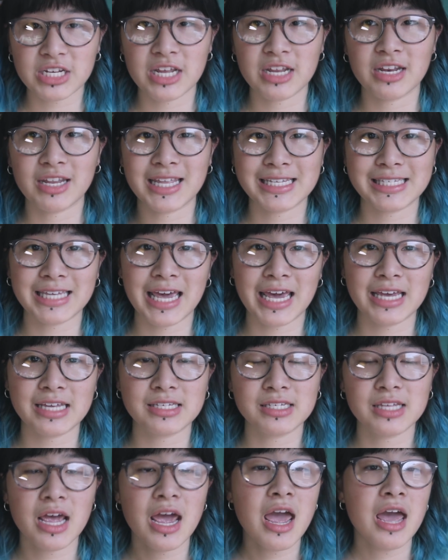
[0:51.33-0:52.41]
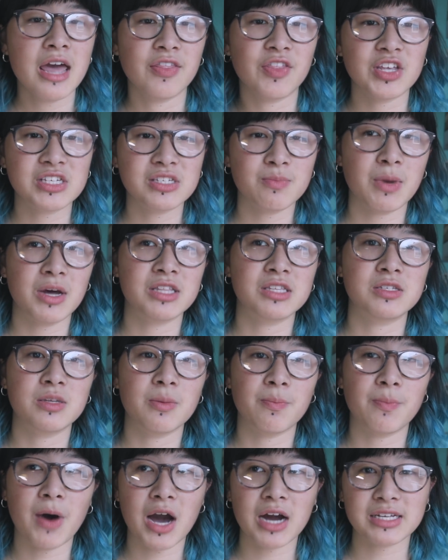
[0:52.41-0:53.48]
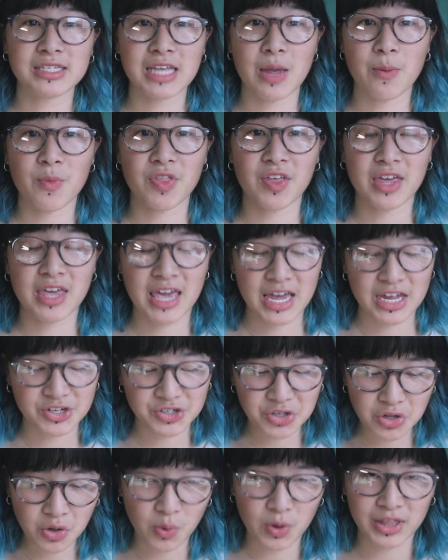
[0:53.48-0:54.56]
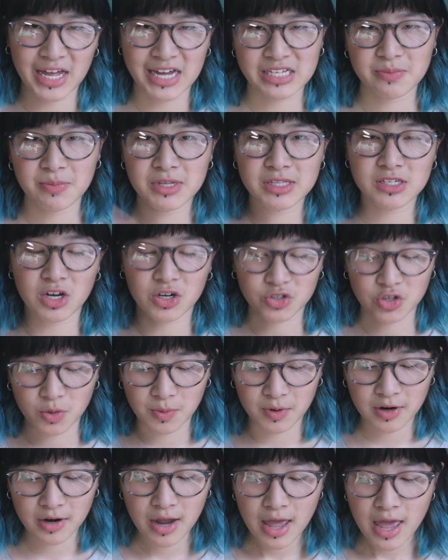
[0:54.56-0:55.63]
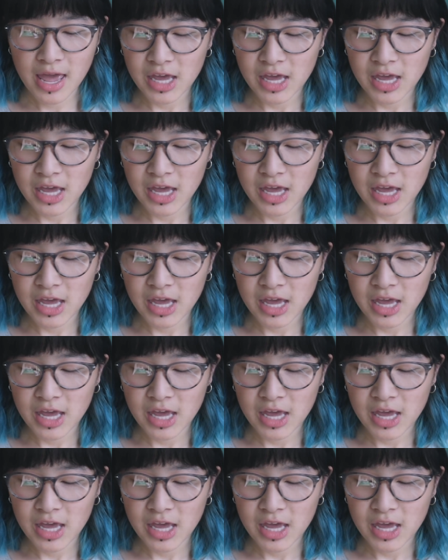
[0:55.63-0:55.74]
In this case, this month's box came with a candle, or last month's, October.